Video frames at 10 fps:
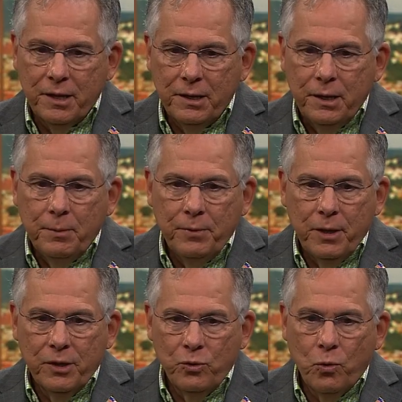the,
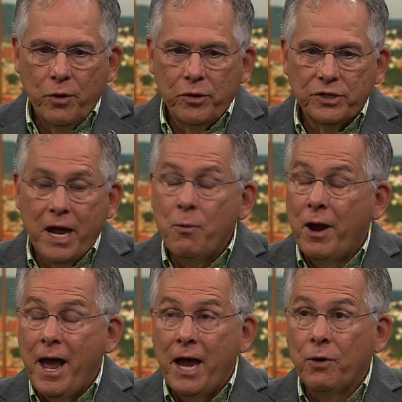uh, the Northerners, they were
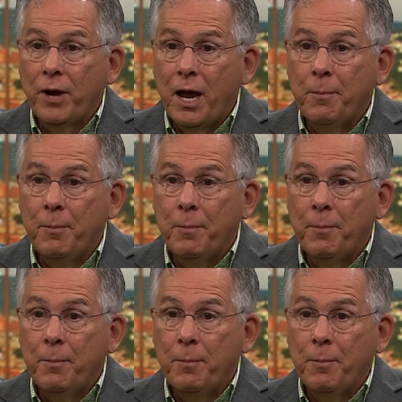angry.